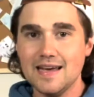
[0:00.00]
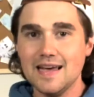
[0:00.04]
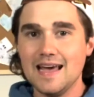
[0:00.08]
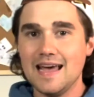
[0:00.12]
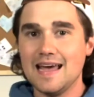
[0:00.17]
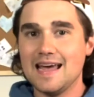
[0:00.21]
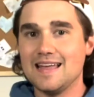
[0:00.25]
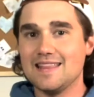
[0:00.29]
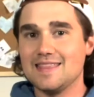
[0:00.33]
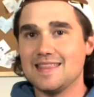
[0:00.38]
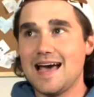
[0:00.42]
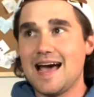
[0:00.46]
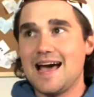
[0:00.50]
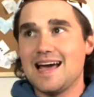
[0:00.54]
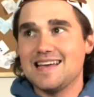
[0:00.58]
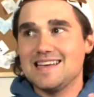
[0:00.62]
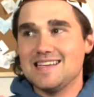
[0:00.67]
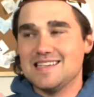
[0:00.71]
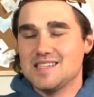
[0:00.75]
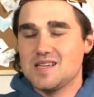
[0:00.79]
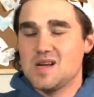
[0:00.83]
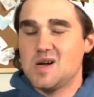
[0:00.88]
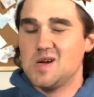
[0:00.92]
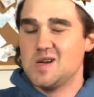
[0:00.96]
and that
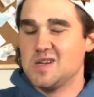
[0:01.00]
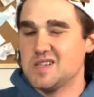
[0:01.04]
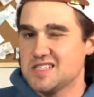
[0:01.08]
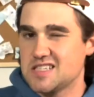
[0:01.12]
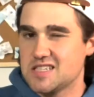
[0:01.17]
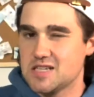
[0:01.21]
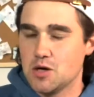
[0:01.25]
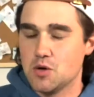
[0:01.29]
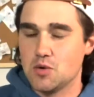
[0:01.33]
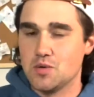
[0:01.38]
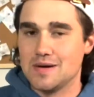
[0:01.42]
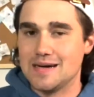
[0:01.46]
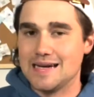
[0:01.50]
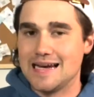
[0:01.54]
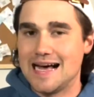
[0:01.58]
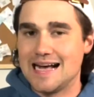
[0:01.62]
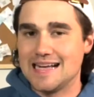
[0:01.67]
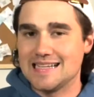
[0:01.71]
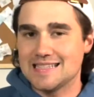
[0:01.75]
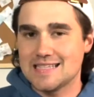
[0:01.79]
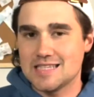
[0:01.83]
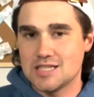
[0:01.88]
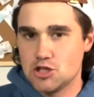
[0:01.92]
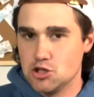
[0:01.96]
is also
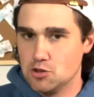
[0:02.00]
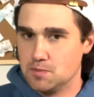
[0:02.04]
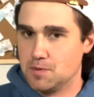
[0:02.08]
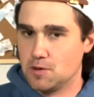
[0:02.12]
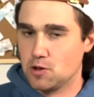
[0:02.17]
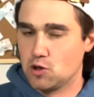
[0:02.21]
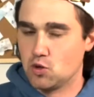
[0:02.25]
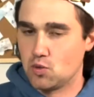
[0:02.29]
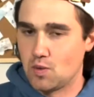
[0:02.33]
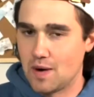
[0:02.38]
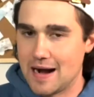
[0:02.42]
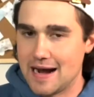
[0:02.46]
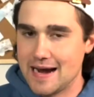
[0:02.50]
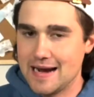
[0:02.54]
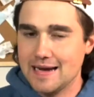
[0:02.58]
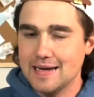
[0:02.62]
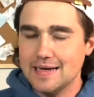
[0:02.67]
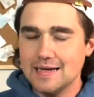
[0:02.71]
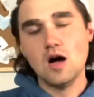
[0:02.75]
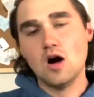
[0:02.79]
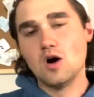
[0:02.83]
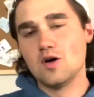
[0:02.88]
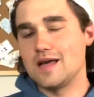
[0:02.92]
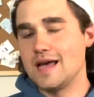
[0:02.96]
not super great.
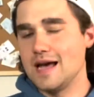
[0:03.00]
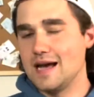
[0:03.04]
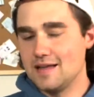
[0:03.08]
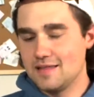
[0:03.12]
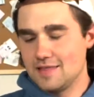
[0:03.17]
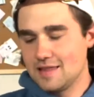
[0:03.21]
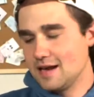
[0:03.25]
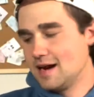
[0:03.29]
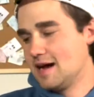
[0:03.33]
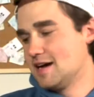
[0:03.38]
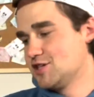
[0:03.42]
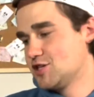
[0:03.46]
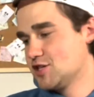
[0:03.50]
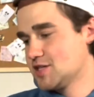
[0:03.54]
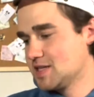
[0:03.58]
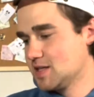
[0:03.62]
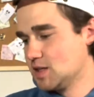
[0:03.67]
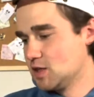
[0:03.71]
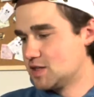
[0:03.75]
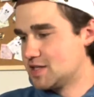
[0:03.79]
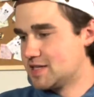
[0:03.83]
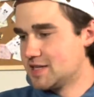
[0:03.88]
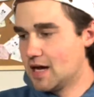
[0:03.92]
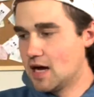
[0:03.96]
Okay, and then I just
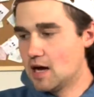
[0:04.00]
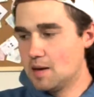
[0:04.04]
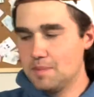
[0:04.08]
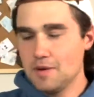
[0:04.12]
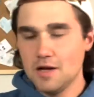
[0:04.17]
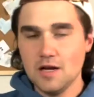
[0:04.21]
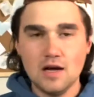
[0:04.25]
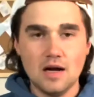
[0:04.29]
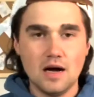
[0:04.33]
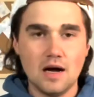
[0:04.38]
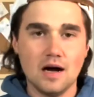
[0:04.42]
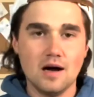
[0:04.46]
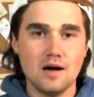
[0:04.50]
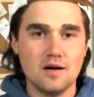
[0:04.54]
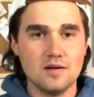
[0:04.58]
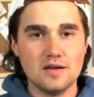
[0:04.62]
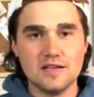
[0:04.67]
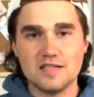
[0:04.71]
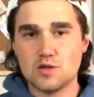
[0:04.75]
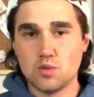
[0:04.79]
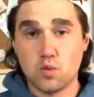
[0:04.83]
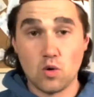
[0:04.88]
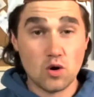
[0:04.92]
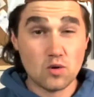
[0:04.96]
looked it up.
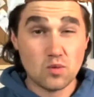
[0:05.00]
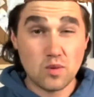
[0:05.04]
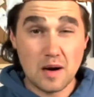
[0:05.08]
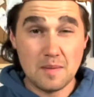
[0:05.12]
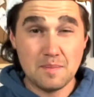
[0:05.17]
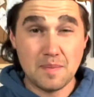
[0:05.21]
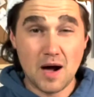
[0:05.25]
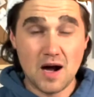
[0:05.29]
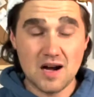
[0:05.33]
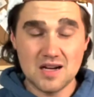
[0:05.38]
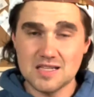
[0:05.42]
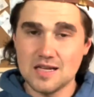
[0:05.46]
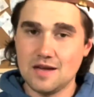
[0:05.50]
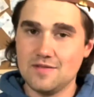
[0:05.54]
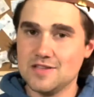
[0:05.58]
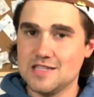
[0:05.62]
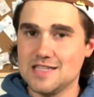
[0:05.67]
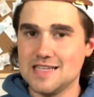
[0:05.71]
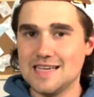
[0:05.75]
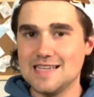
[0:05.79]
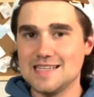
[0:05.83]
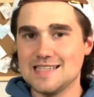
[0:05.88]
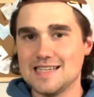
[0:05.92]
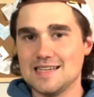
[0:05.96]
Its worldwide box office
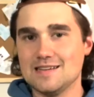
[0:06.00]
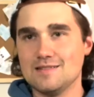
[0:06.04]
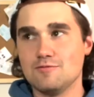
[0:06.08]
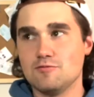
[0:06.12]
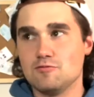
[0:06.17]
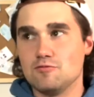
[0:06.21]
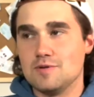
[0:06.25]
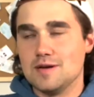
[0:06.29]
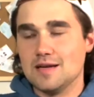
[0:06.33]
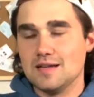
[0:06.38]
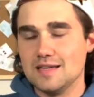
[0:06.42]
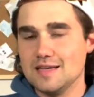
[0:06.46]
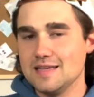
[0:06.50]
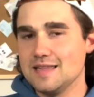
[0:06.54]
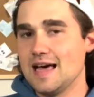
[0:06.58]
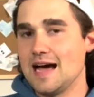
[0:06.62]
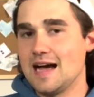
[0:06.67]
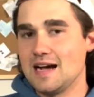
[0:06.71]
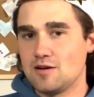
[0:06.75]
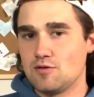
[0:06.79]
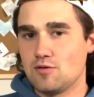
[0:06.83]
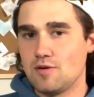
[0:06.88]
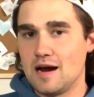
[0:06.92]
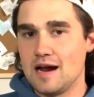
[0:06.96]
isn't really
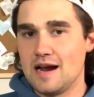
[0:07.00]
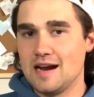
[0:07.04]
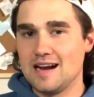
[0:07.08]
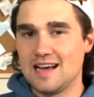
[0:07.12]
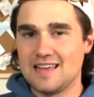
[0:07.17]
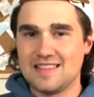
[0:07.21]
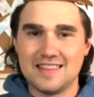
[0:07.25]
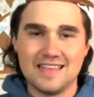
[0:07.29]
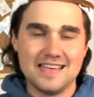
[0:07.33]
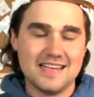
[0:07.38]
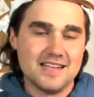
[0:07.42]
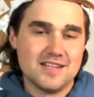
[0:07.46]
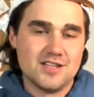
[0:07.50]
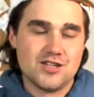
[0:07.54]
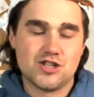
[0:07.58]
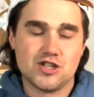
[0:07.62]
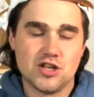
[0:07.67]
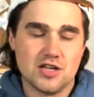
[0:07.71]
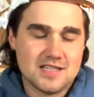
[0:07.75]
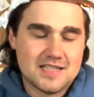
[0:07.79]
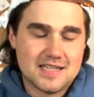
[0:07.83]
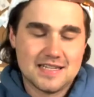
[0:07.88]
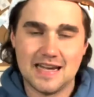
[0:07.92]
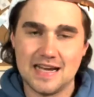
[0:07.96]
that great. I think it's
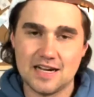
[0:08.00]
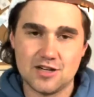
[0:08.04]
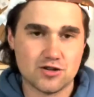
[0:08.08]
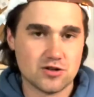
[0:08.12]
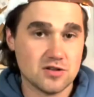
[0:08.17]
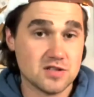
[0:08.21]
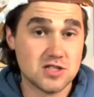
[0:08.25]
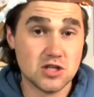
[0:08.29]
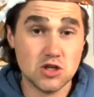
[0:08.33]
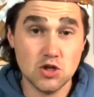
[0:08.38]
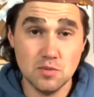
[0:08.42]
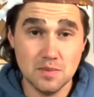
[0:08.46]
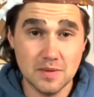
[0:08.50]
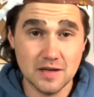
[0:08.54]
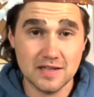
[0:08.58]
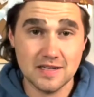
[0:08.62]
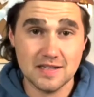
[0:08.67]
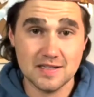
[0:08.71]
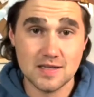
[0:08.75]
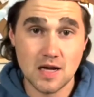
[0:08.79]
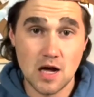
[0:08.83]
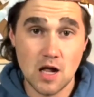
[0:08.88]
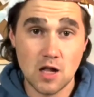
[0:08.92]
just an extra $2 million,